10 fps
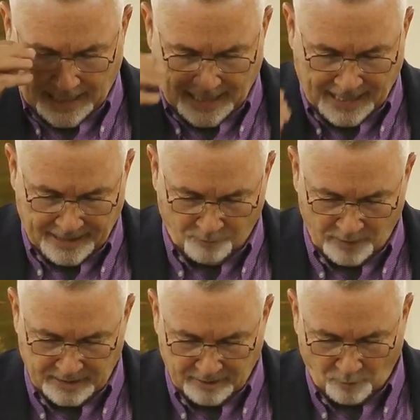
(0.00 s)
And
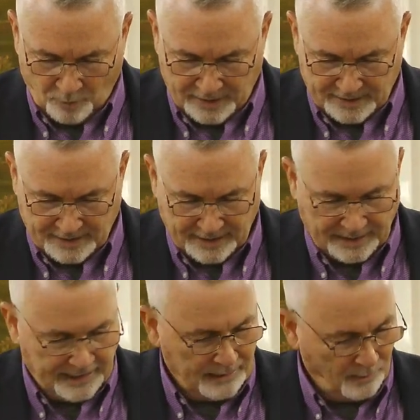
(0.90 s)
we
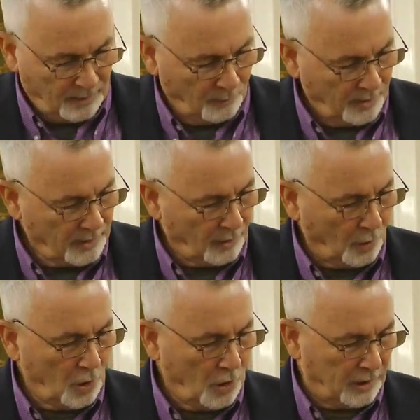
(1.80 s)
see, we're going to
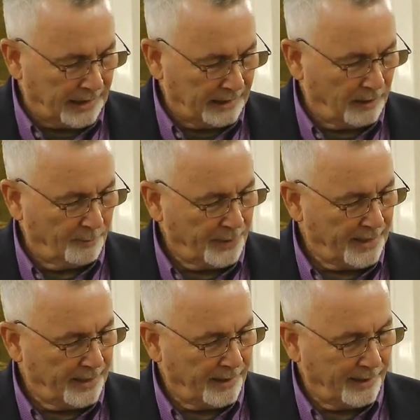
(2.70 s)
look and
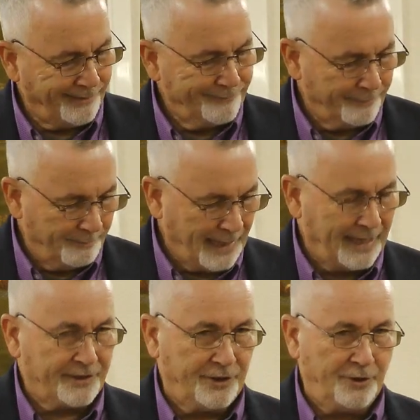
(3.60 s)
compare
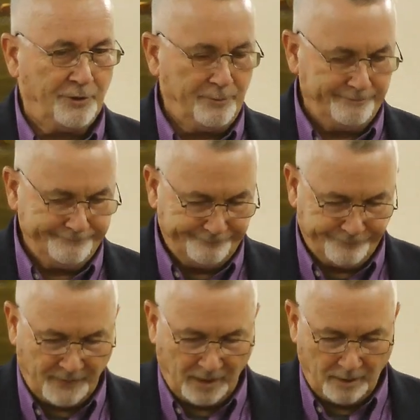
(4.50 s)
Matthew,
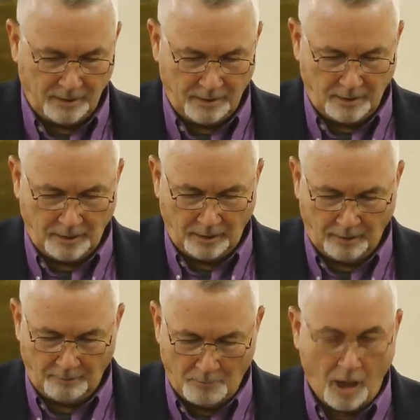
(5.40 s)

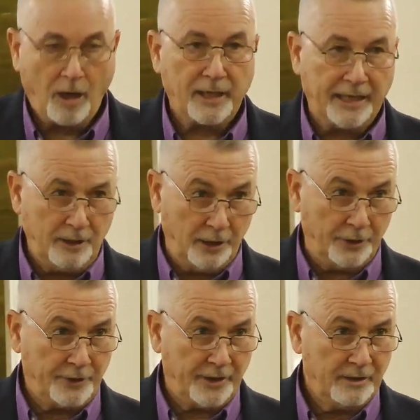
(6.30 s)
Mark, and
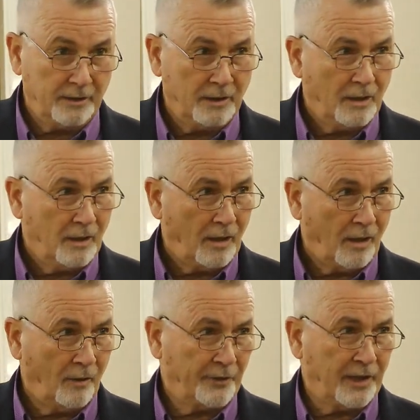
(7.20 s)
Luke
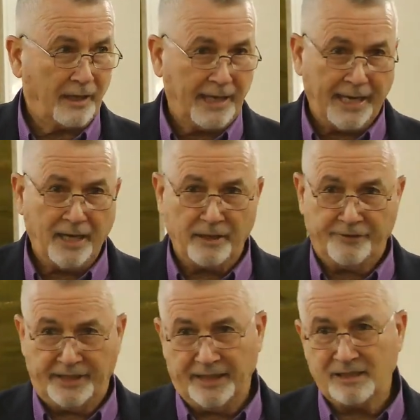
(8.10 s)
on their account of
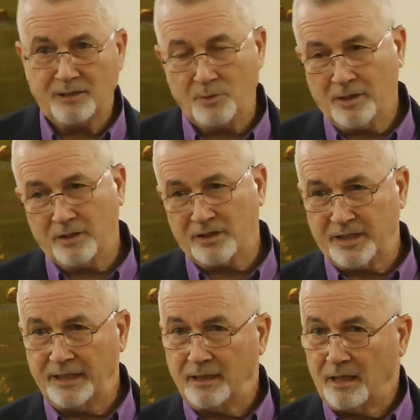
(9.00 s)
this, and we're going to
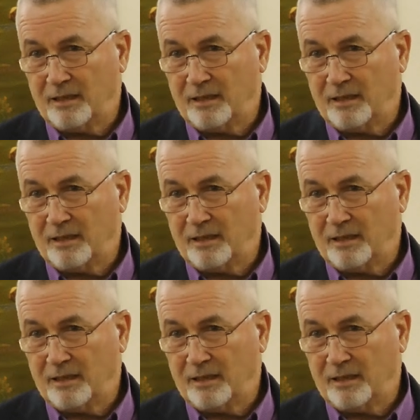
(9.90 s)
see